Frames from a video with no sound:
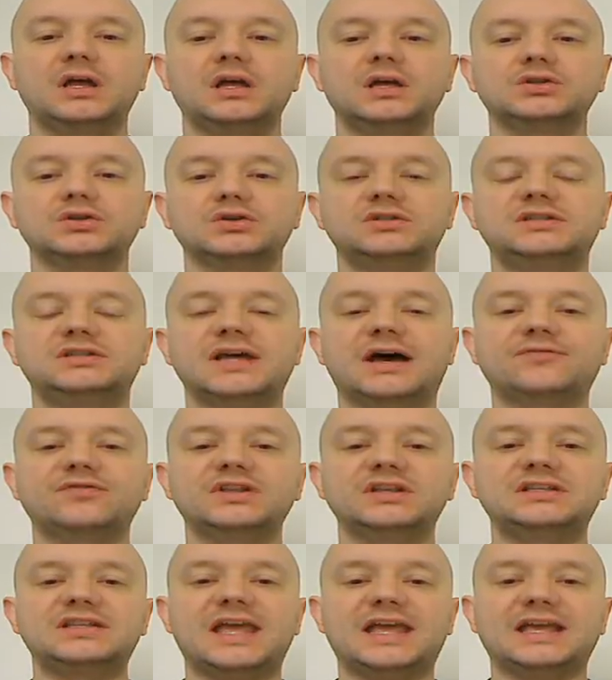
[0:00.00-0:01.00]
So
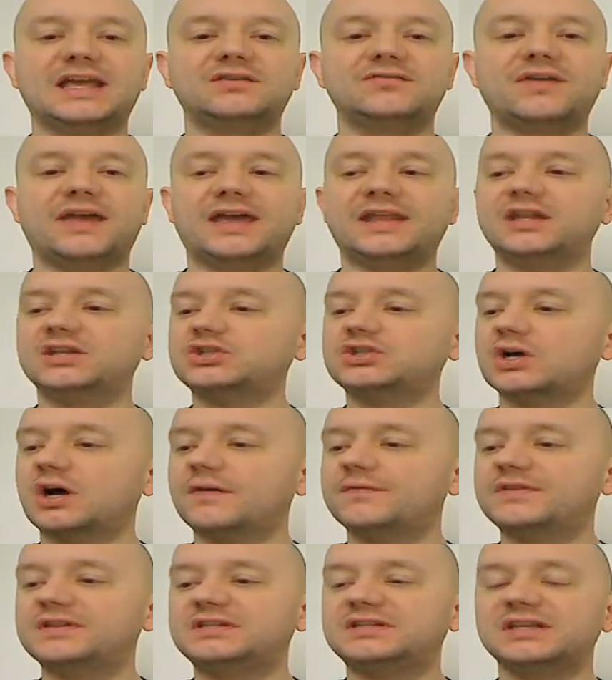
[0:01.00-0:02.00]
definitely take advantage
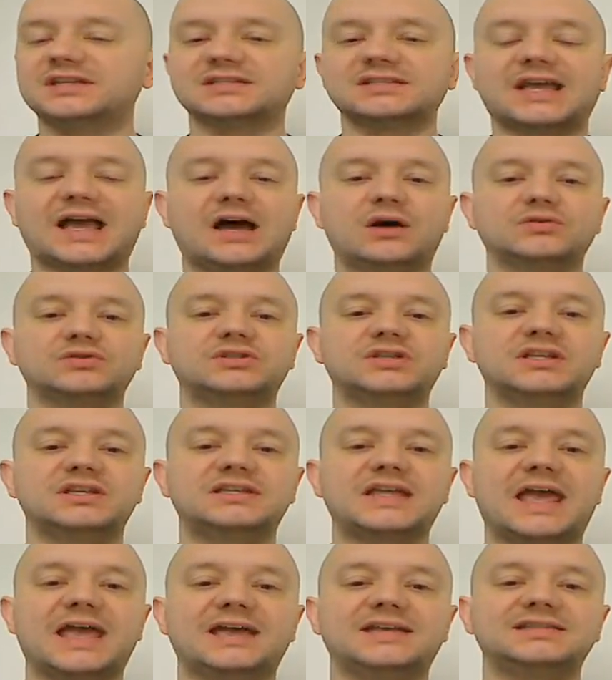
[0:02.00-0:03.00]
of the discount
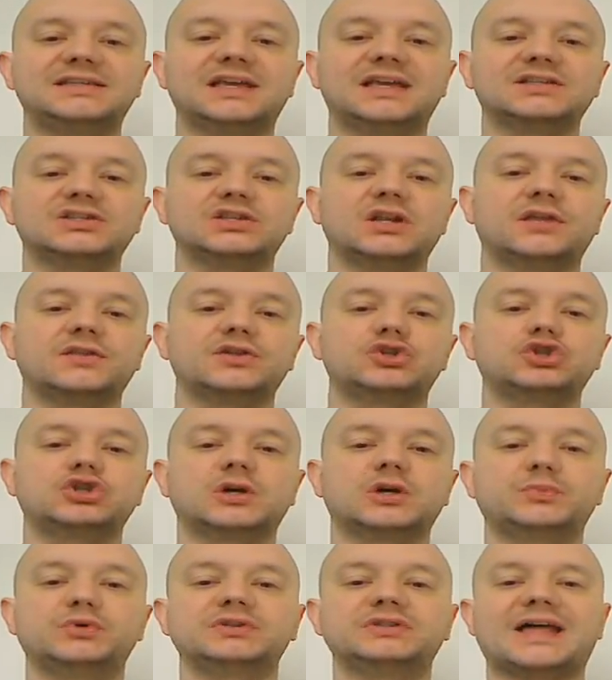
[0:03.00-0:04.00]
today as he has another
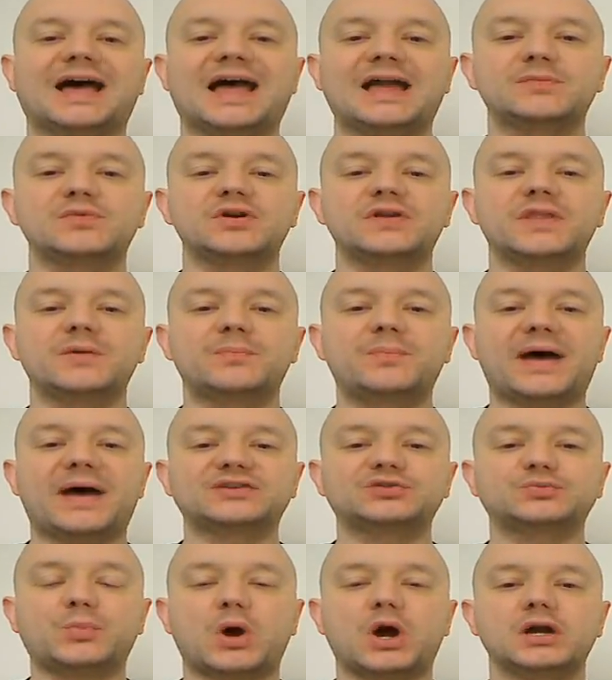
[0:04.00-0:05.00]
triple dimer. And the
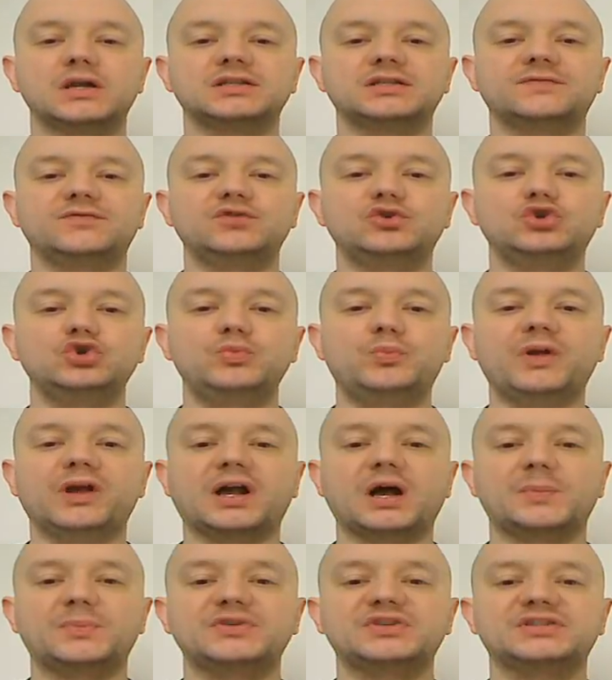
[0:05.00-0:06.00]
best part is if you do pick
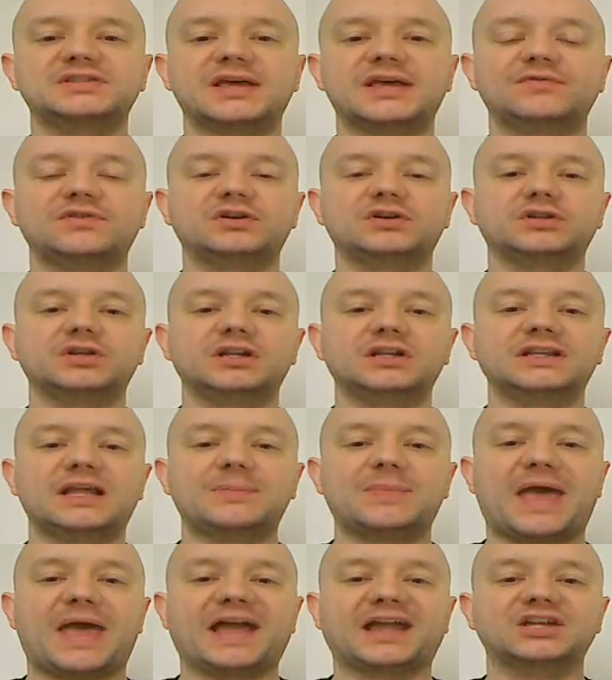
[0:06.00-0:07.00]
up his 7 or 30-day
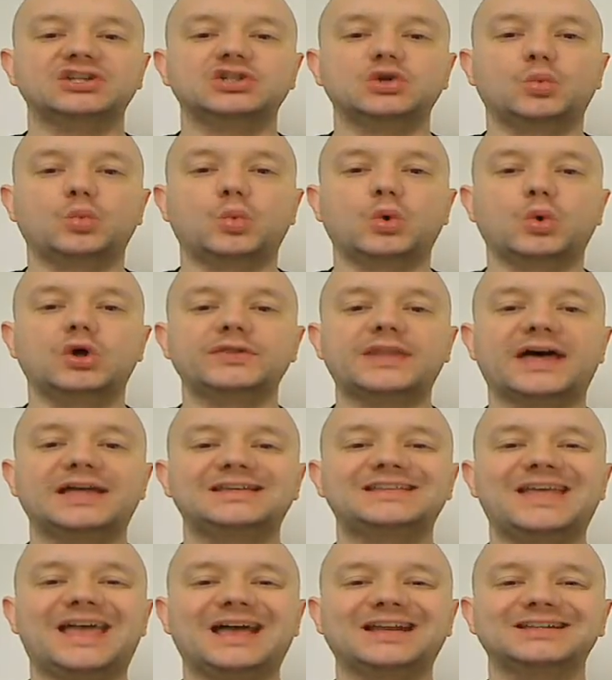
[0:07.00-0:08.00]
package, it will
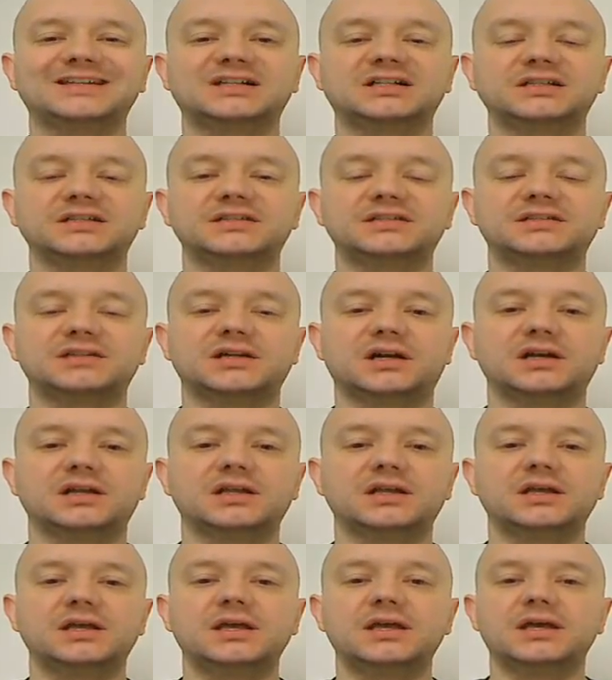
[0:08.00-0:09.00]
not technically start
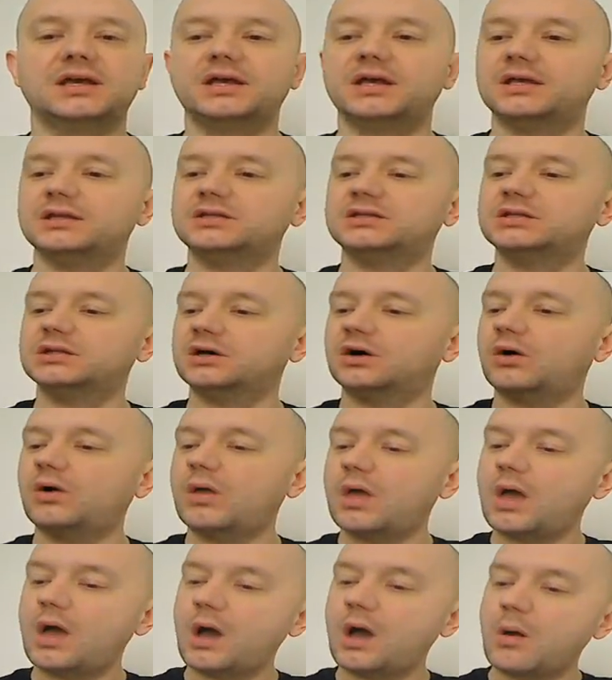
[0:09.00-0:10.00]
until
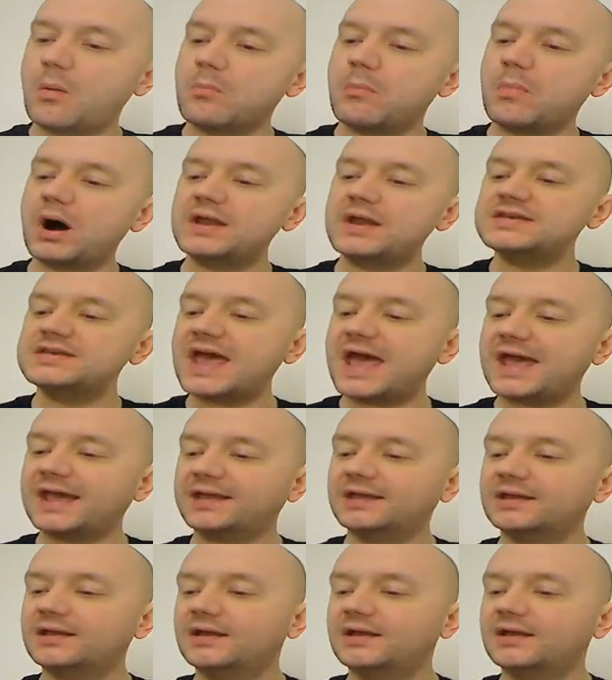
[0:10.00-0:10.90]
Monday.